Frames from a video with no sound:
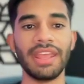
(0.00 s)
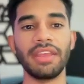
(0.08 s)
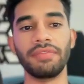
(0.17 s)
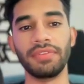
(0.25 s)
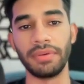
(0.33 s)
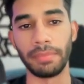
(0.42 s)

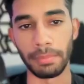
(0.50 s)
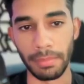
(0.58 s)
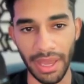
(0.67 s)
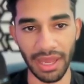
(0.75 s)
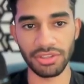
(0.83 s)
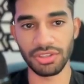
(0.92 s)
if it
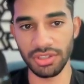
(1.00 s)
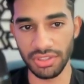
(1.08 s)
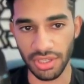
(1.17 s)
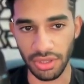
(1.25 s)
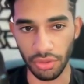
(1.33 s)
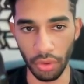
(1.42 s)

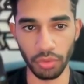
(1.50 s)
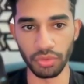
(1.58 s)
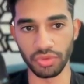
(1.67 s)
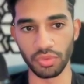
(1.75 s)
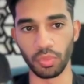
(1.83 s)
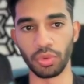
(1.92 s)
matches
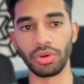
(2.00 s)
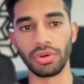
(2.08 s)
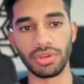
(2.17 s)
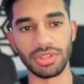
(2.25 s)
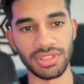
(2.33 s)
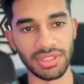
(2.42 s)
those
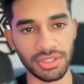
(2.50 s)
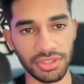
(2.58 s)
words